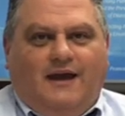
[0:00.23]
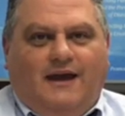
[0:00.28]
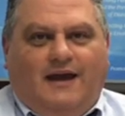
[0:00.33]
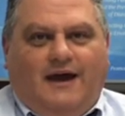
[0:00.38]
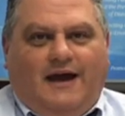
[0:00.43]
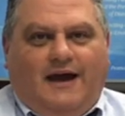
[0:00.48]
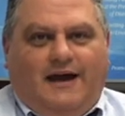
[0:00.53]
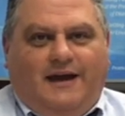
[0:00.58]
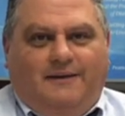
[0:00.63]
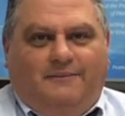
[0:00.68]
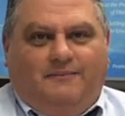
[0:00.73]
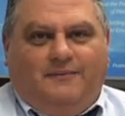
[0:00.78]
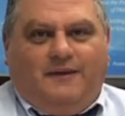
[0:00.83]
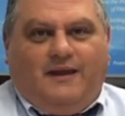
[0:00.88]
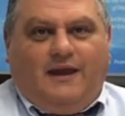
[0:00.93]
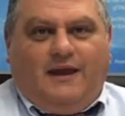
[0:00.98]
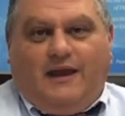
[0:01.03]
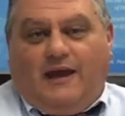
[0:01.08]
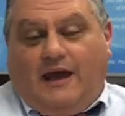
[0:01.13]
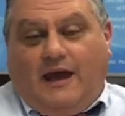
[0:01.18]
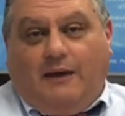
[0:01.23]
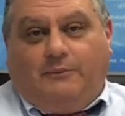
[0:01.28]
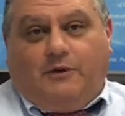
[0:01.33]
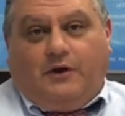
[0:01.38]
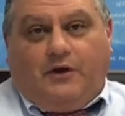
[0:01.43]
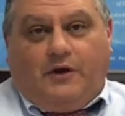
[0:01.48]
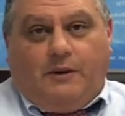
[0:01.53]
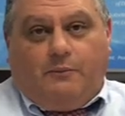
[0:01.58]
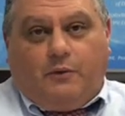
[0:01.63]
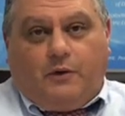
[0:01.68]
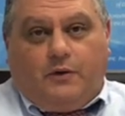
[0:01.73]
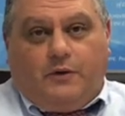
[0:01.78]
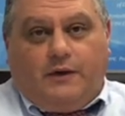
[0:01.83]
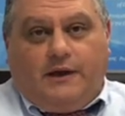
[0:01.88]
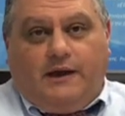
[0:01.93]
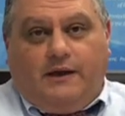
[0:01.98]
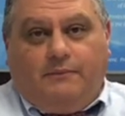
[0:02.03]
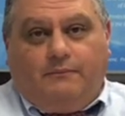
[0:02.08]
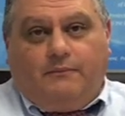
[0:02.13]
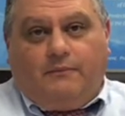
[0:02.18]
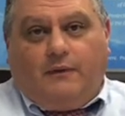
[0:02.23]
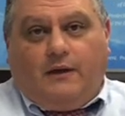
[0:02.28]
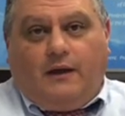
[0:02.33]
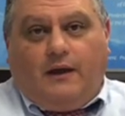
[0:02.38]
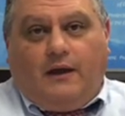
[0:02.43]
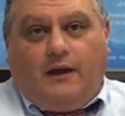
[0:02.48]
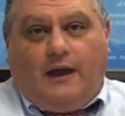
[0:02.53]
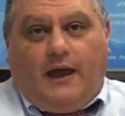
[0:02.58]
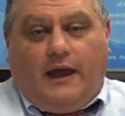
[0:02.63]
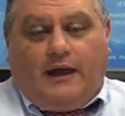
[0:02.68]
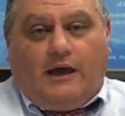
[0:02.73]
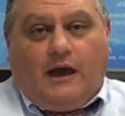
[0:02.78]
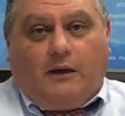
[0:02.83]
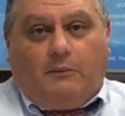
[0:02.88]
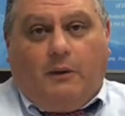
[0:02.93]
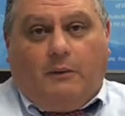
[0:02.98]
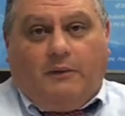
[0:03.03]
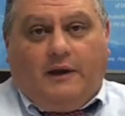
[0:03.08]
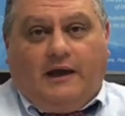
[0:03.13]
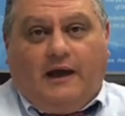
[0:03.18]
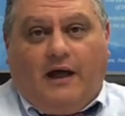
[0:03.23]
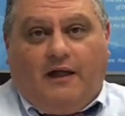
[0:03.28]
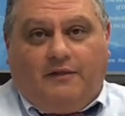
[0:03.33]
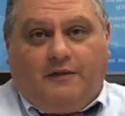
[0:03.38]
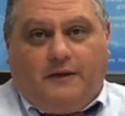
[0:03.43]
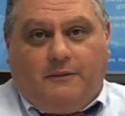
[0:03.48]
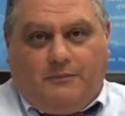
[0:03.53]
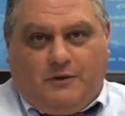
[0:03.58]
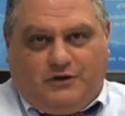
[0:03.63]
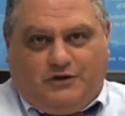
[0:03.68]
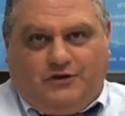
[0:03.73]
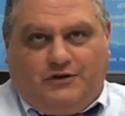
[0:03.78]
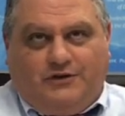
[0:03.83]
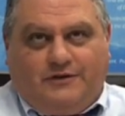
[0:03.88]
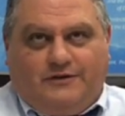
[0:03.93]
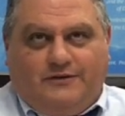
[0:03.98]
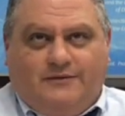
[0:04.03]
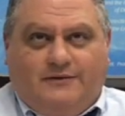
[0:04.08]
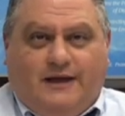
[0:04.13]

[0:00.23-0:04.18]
Hi, I'm Karim Baroudi, Hancock Public Health Commissioner.